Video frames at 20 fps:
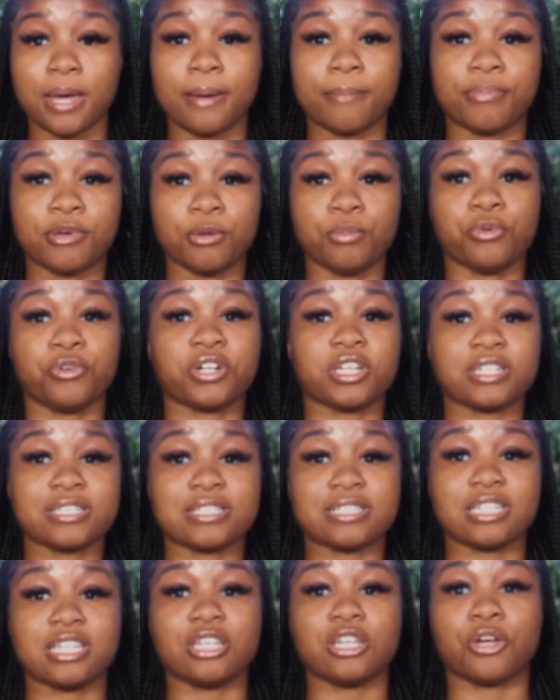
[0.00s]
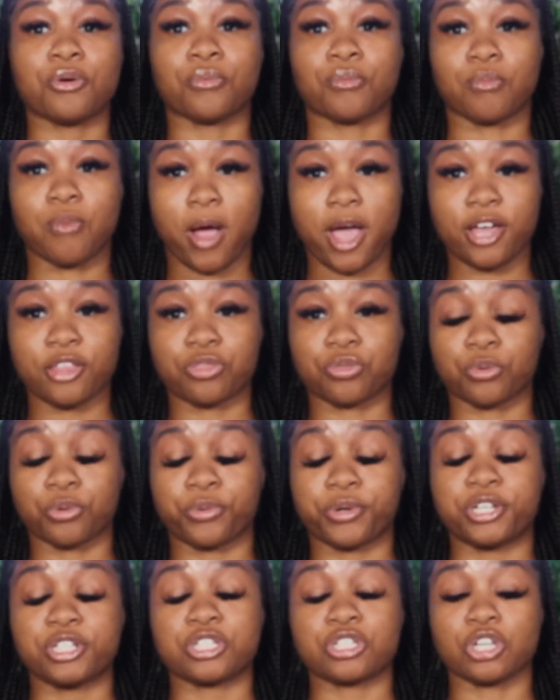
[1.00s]
People can see right
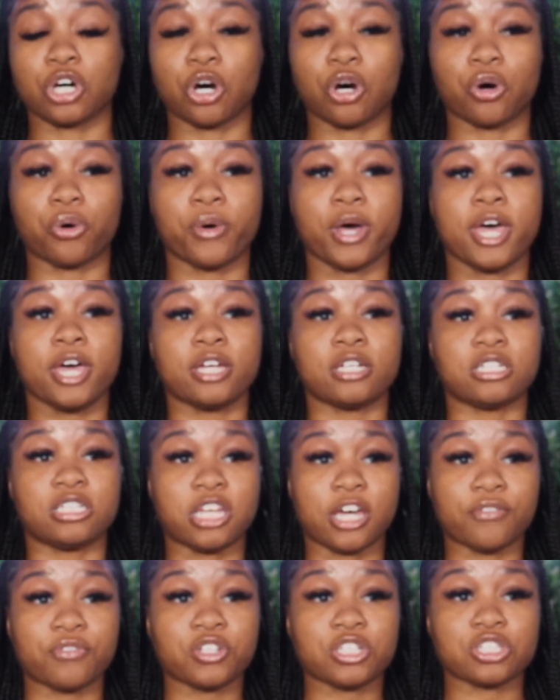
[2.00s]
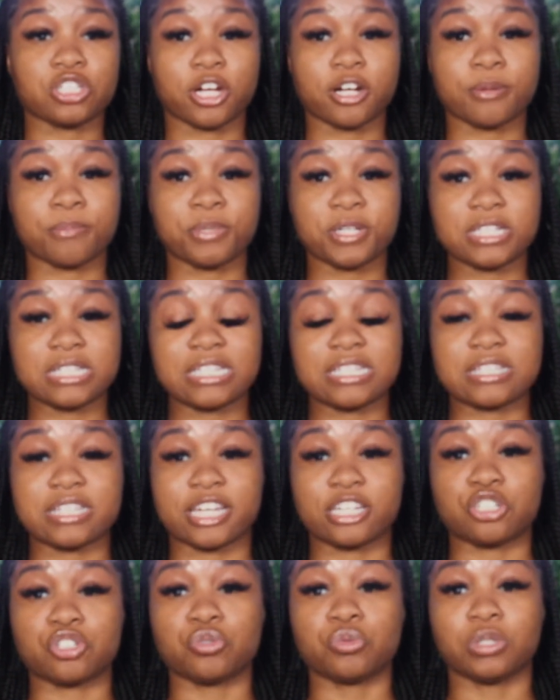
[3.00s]
through it. So definitely start a business
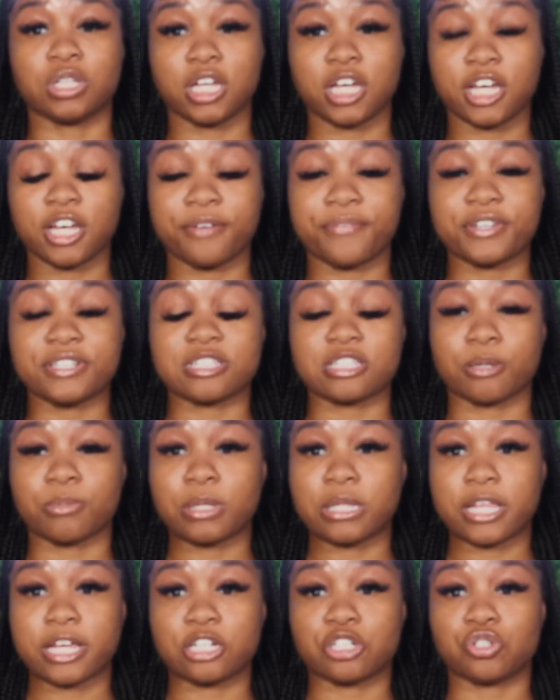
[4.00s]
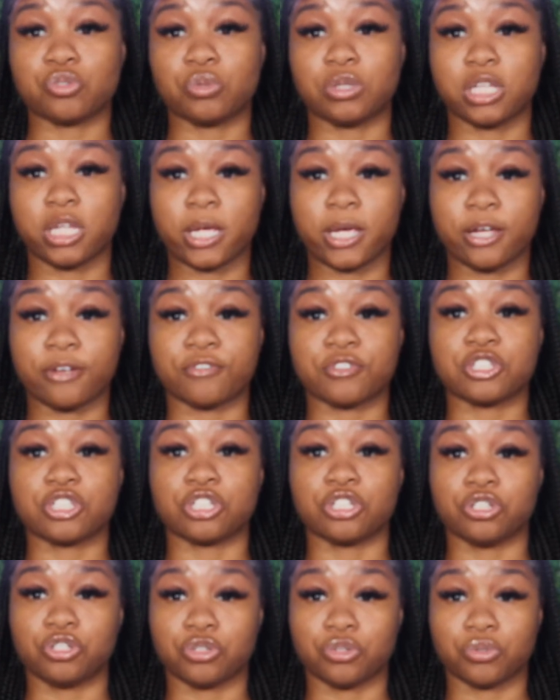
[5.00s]
that you love and something that you love
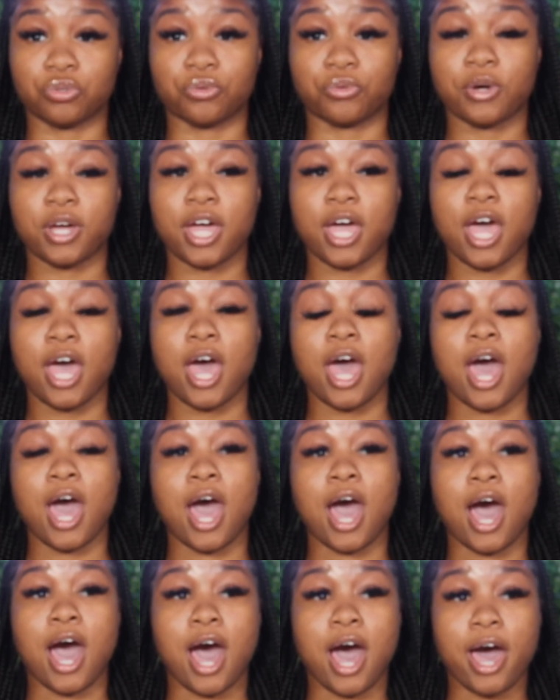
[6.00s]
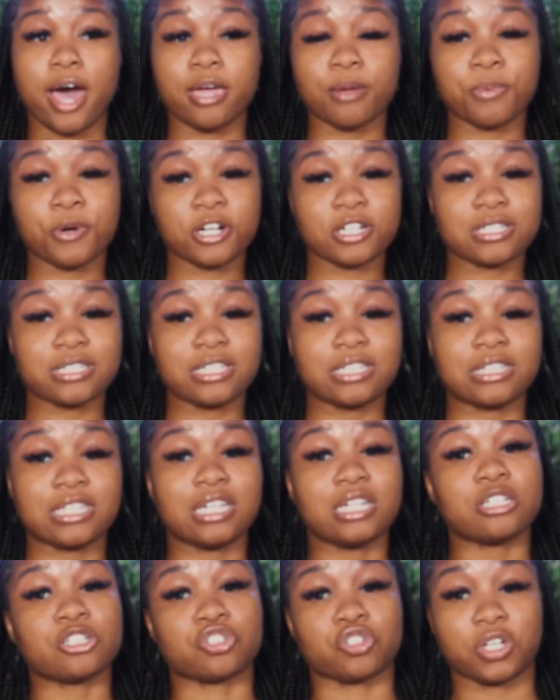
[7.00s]
to do. I personally
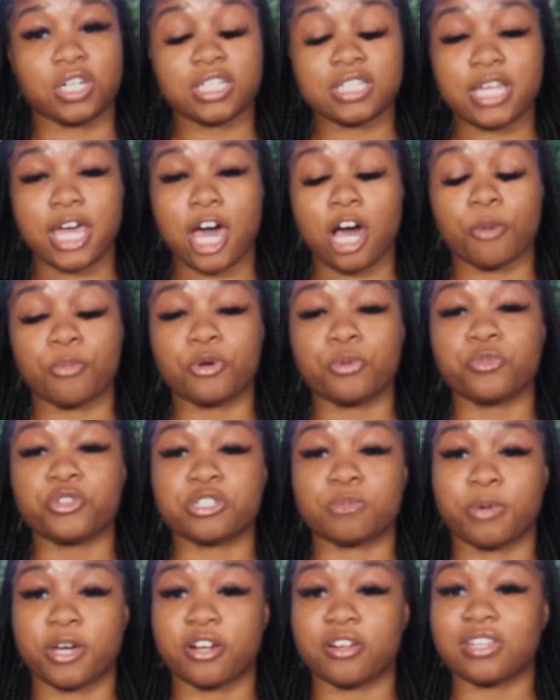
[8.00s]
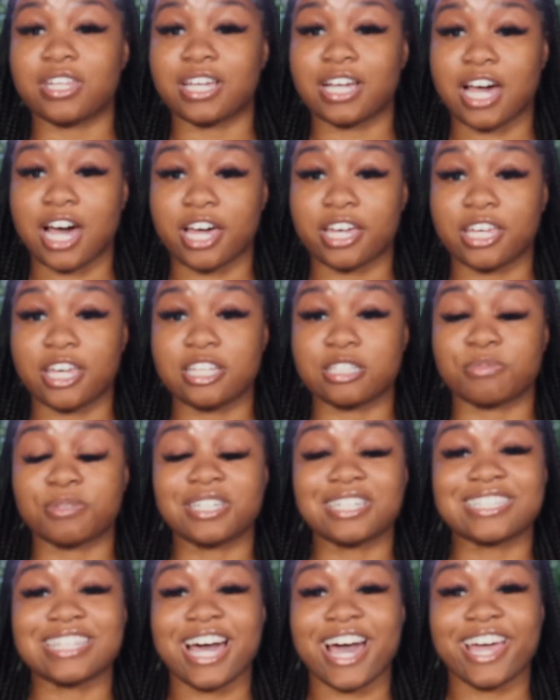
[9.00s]
think Drake's album was better than Kanye's
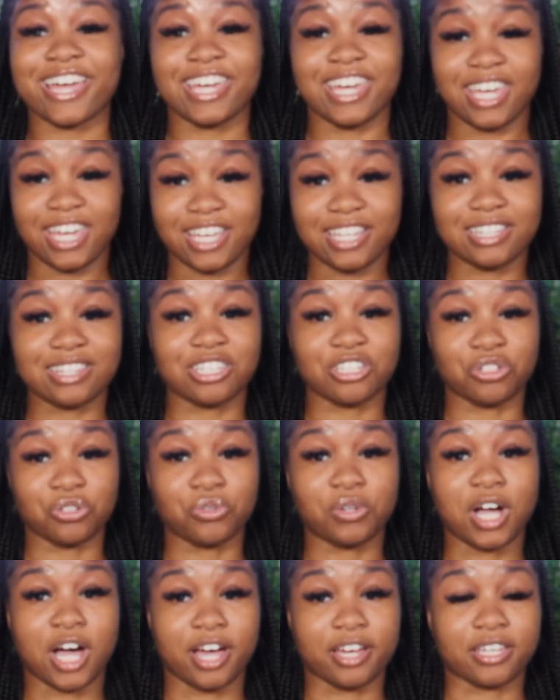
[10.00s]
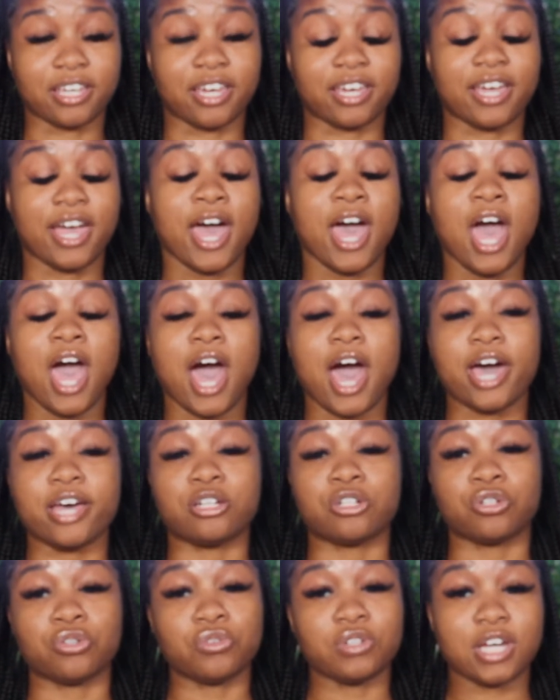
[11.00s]
because I hate the new Kanye.
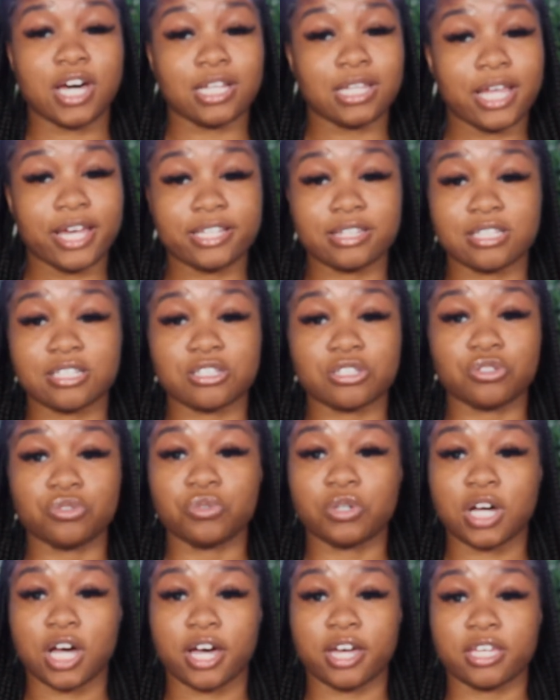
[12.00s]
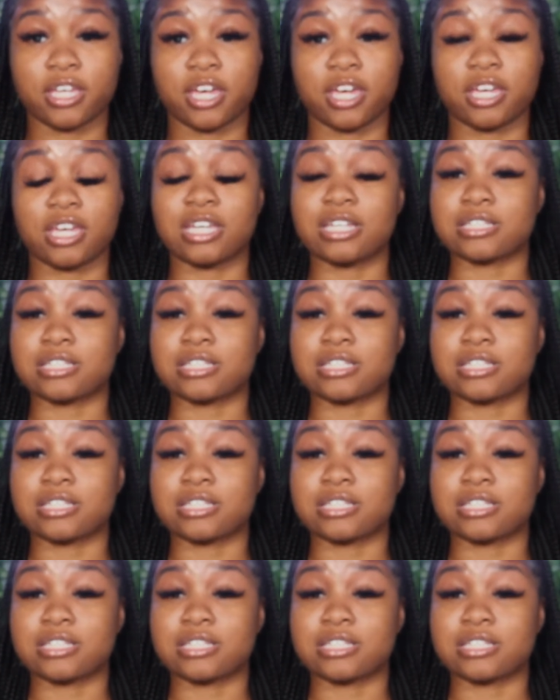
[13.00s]
I do not like this new Kanye.